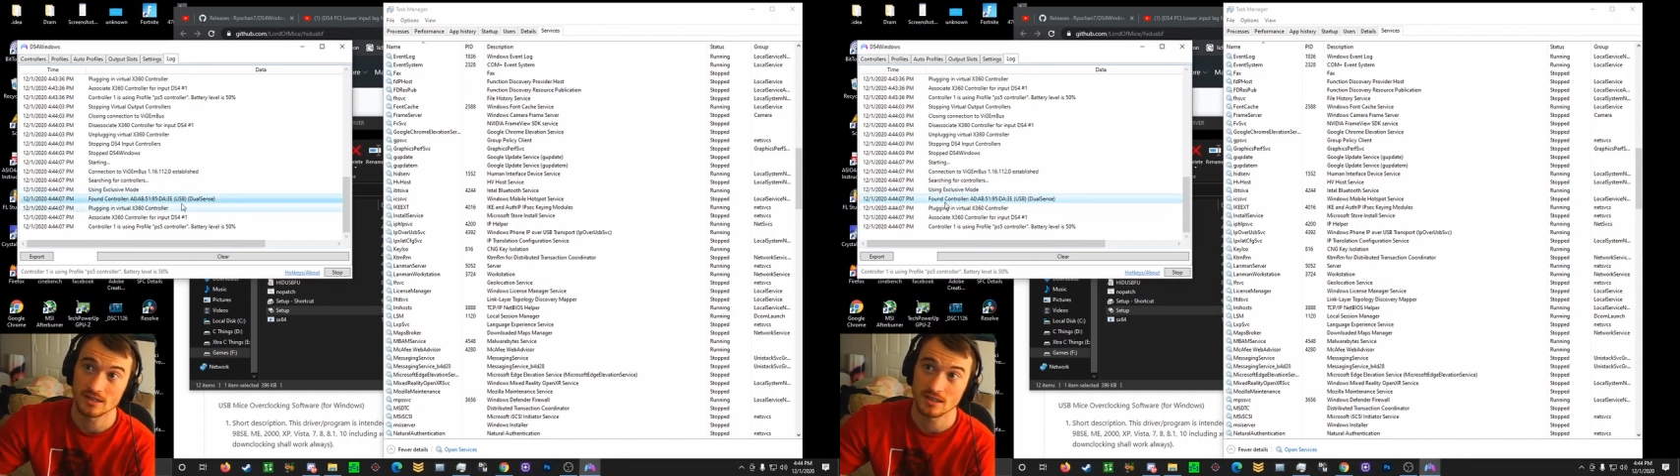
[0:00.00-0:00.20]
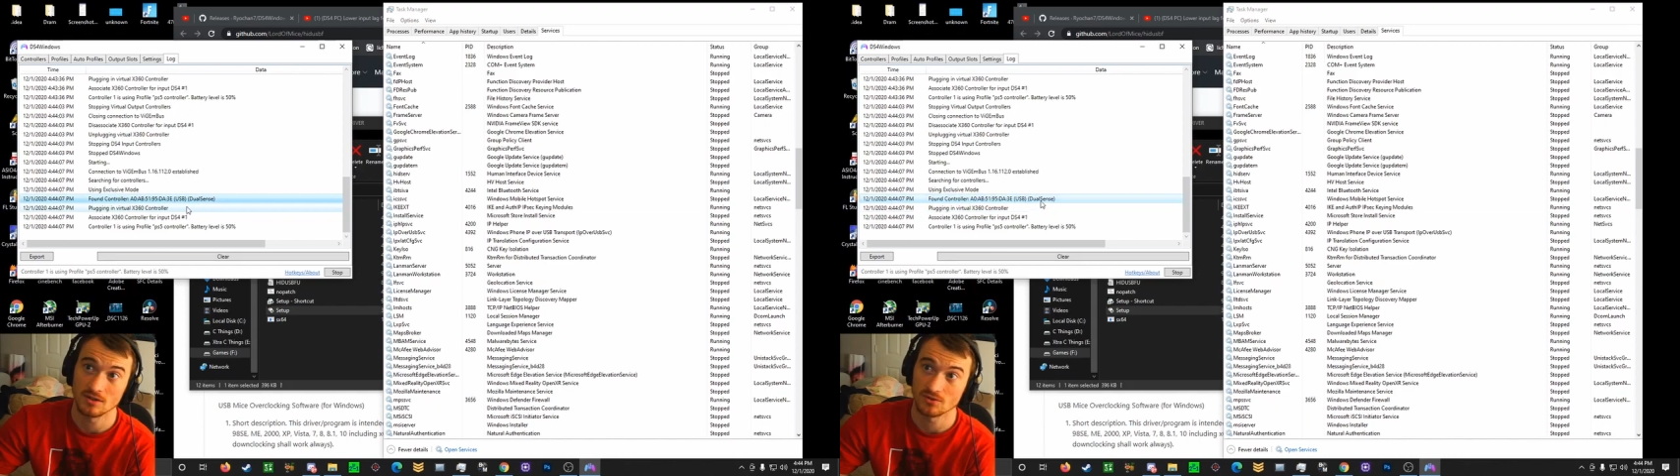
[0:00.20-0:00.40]

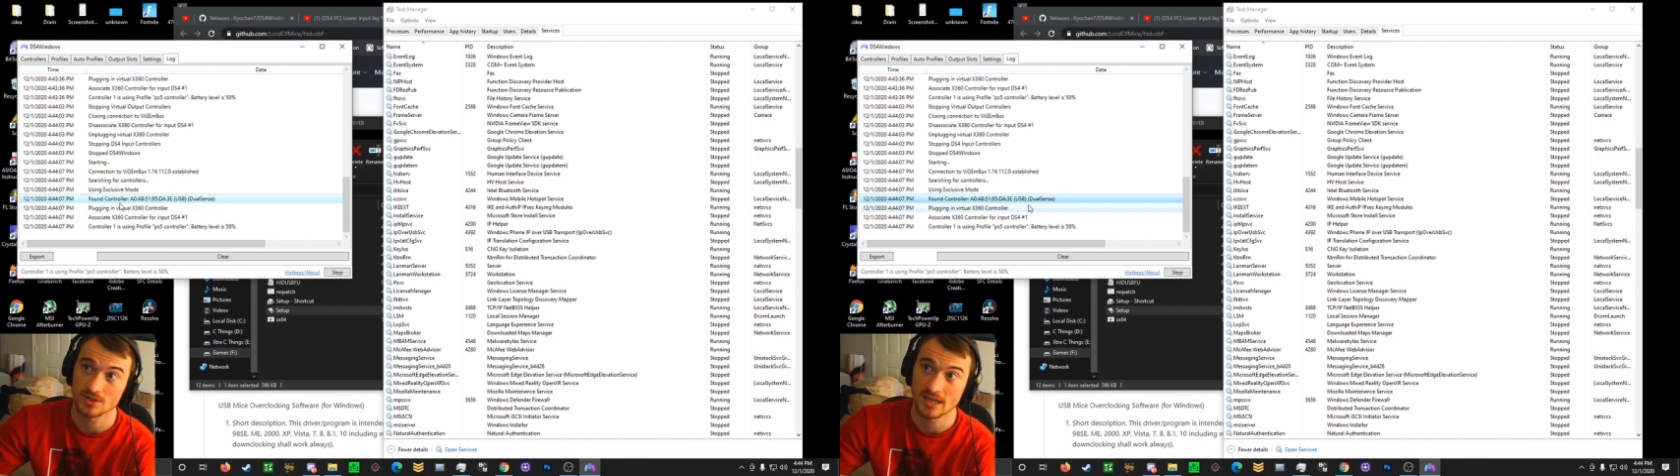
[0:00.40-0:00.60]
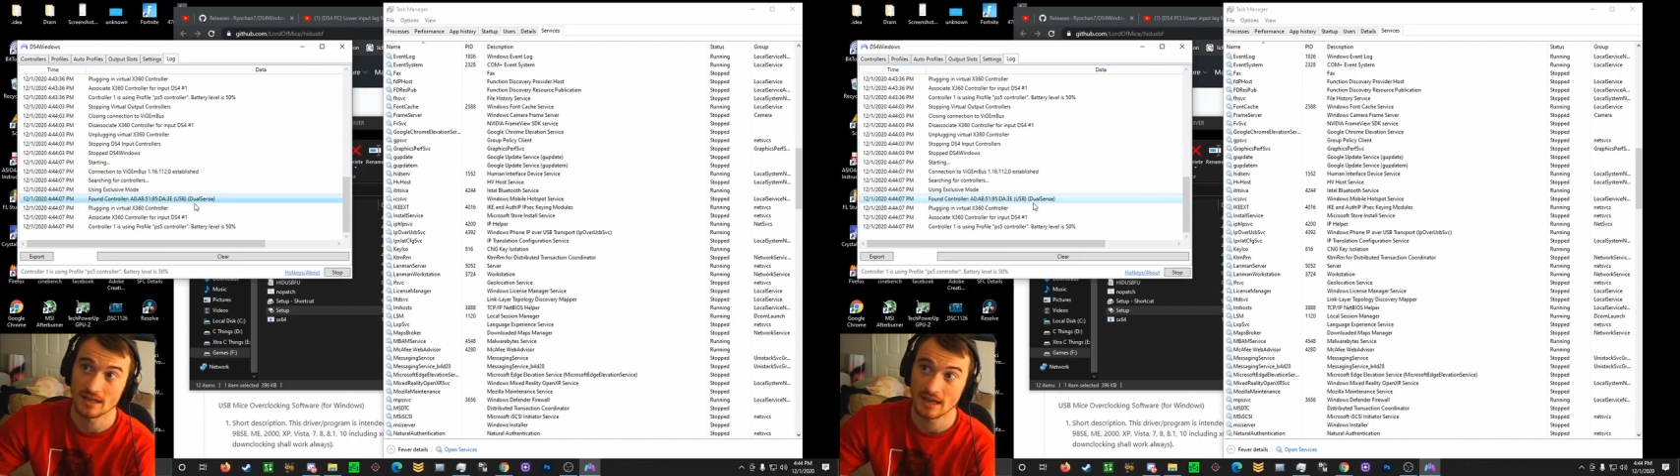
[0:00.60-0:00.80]
it'll say
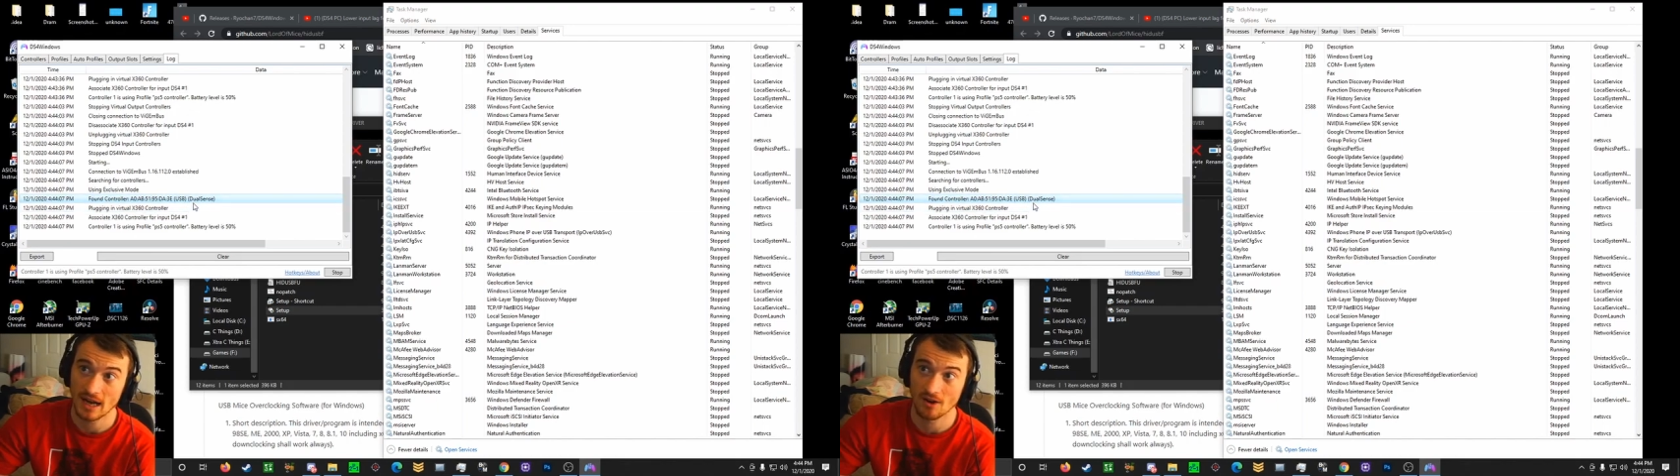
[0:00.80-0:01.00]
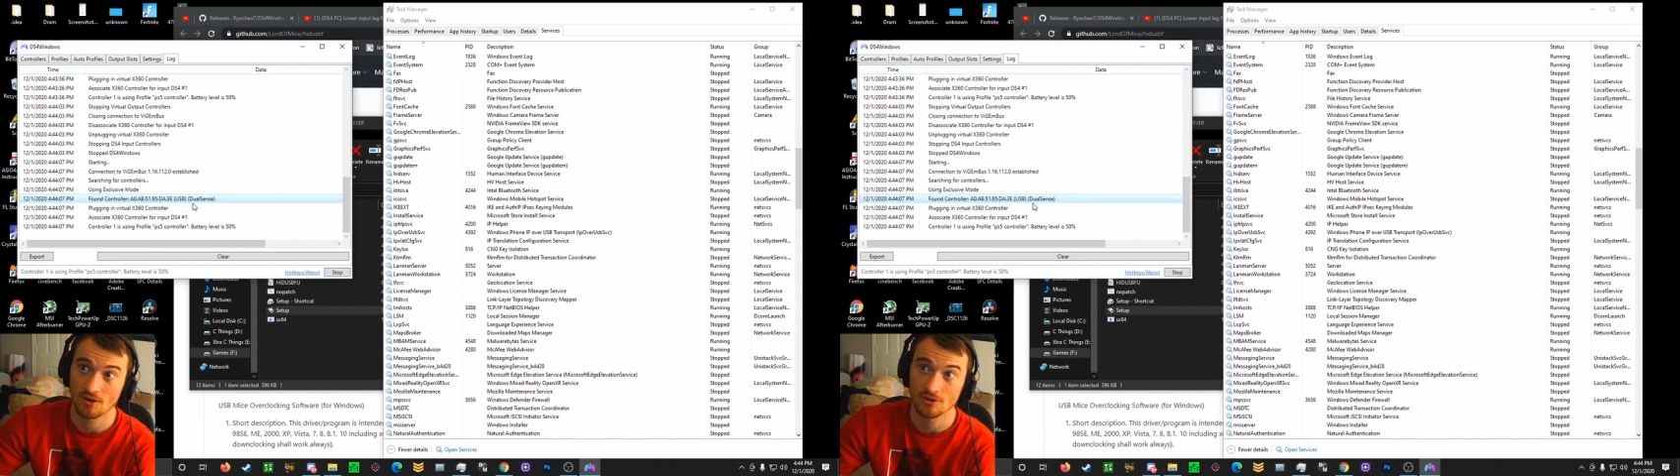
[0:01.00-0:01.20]
an
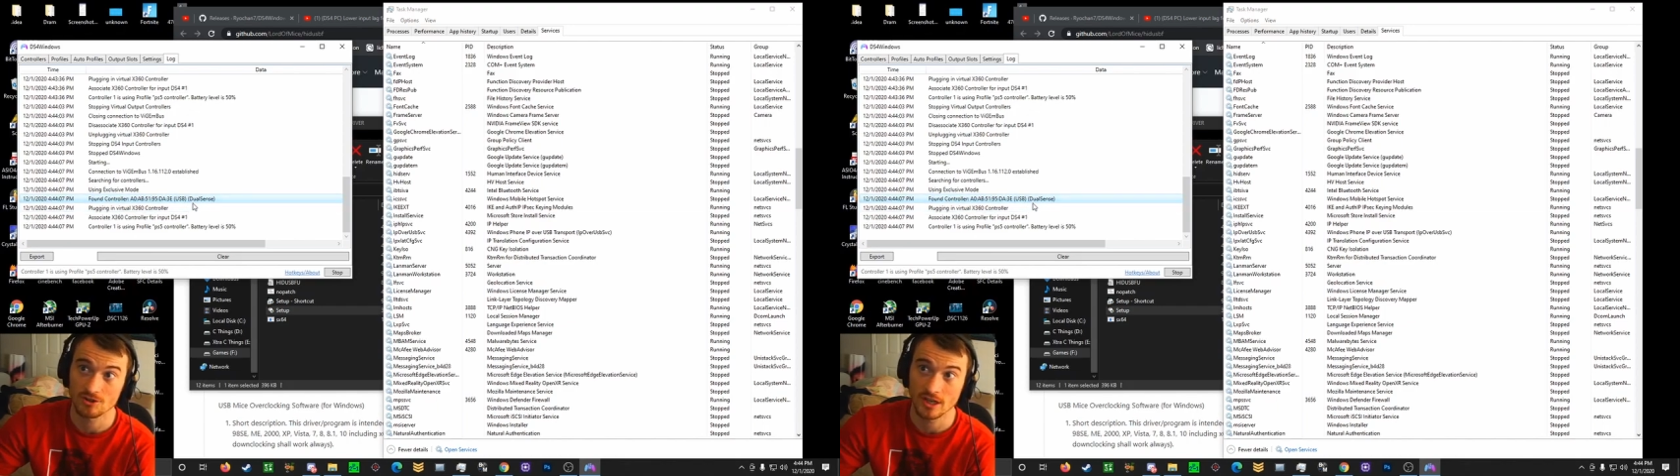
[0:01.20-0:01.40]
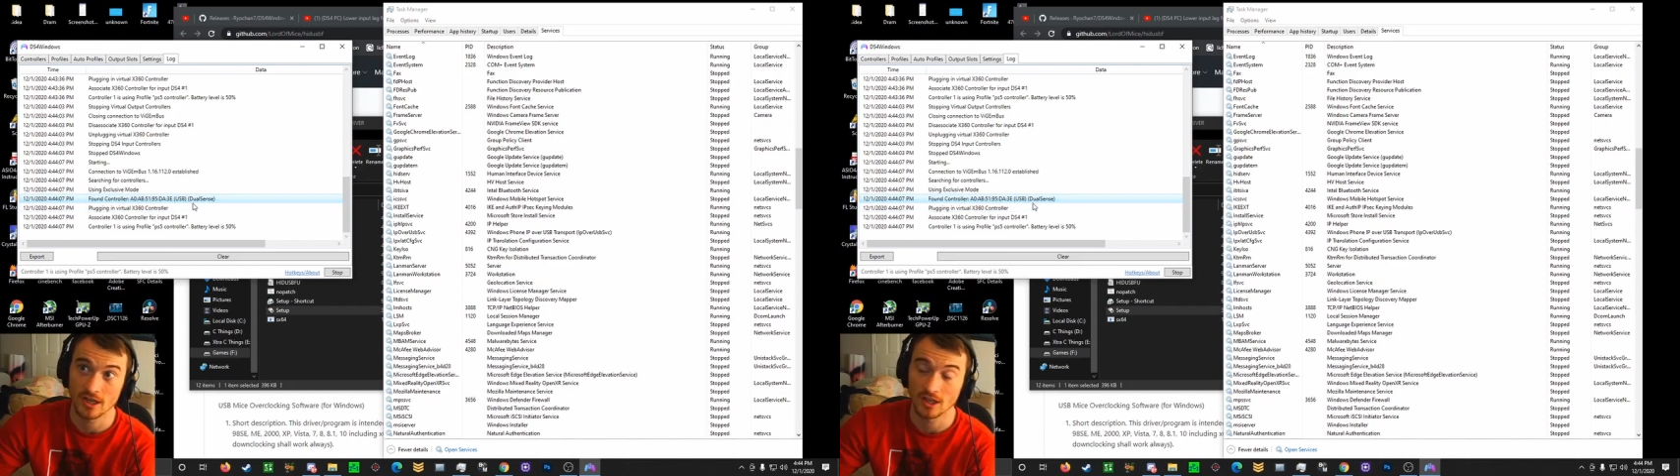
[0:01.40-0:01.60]
error
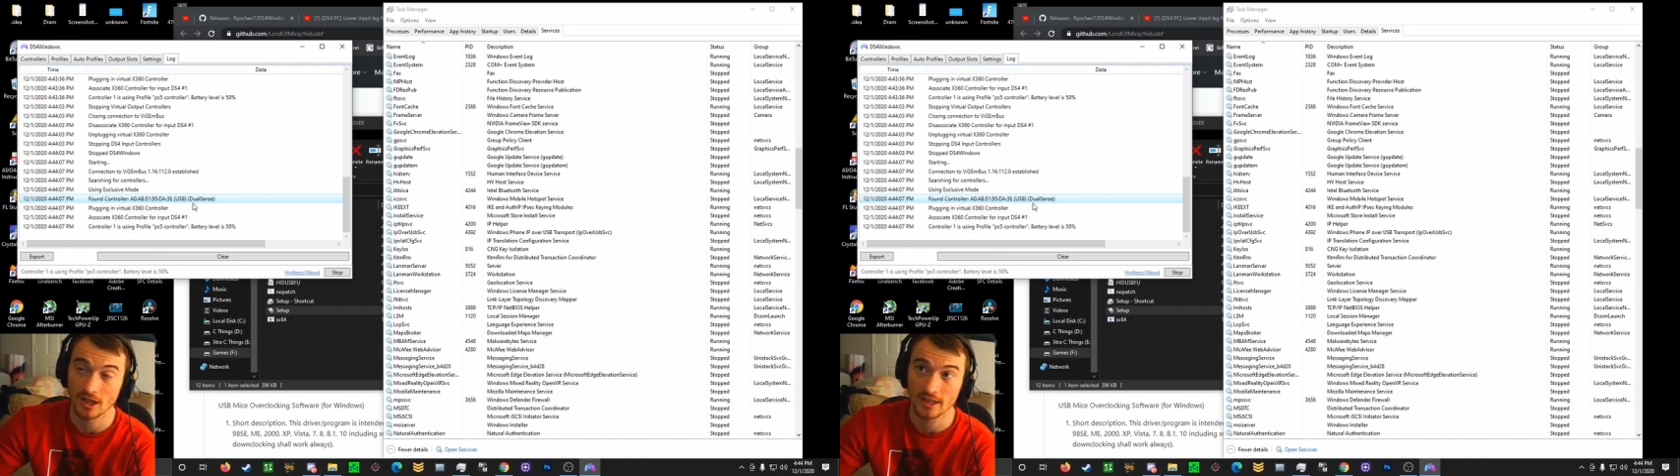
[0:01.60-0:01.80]
saying like